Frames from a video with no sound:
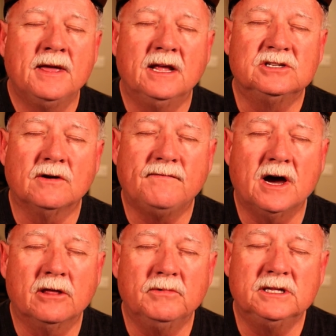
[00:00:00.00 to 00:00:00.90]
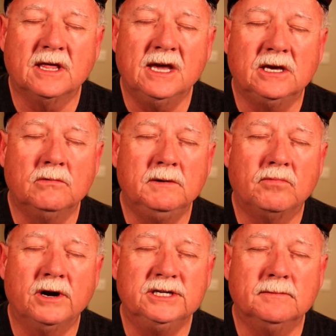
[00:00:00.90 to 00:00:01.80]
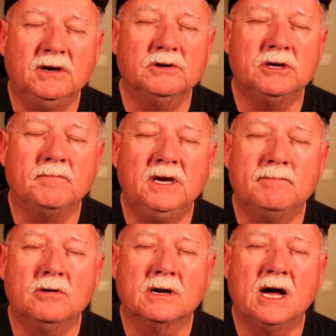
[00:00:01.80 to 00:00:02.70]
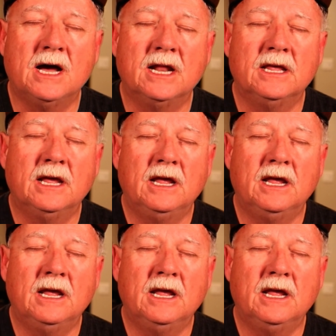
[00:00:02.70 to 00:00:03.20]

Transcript: And so, Father, we thank you and we praise you. Be with your people, God.